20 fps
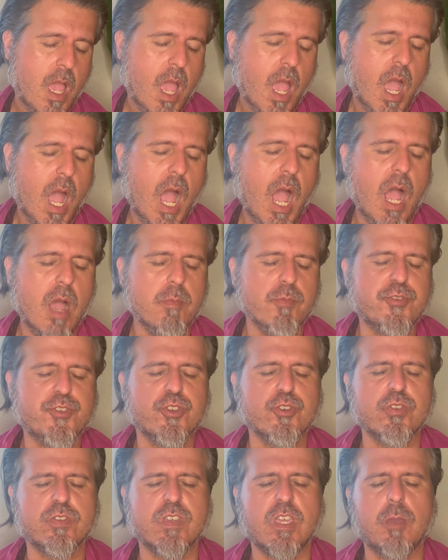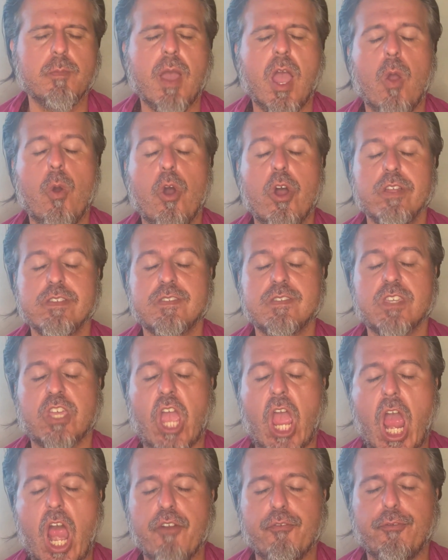I'm choosing my words
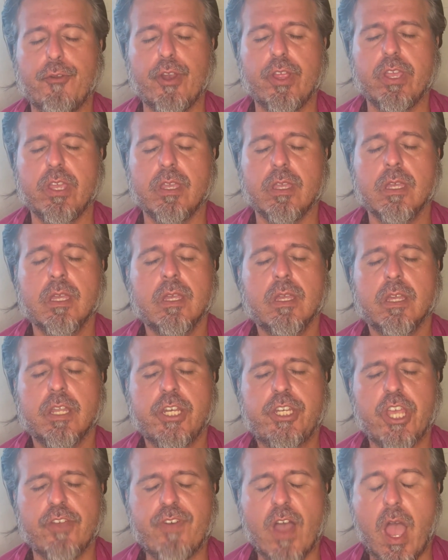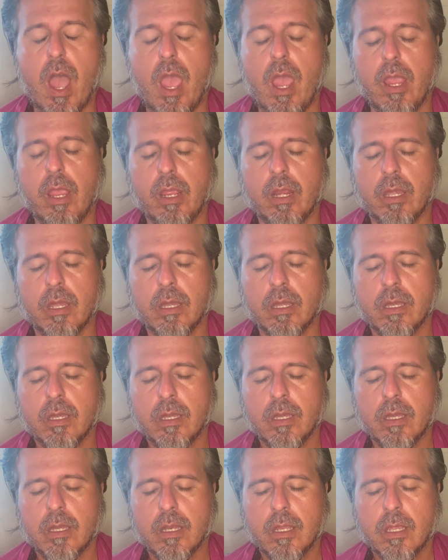carefully, divine.
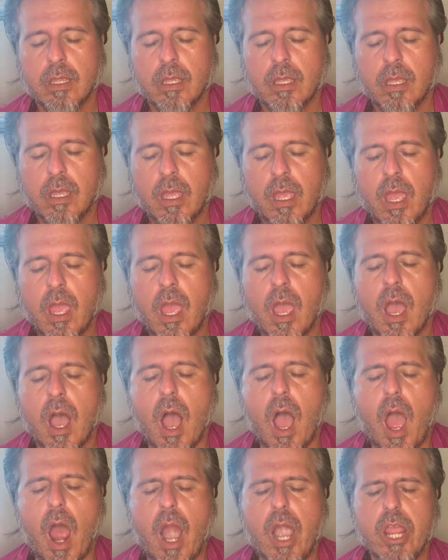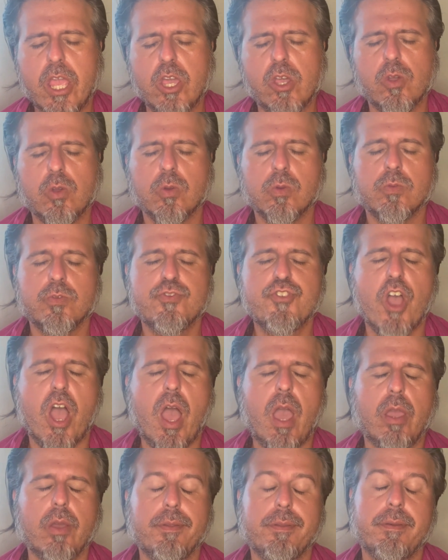Are you,
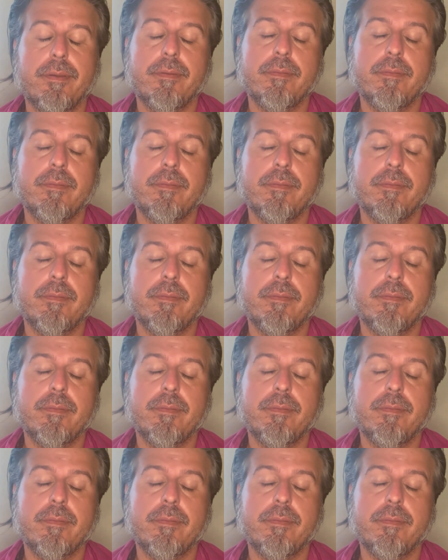child?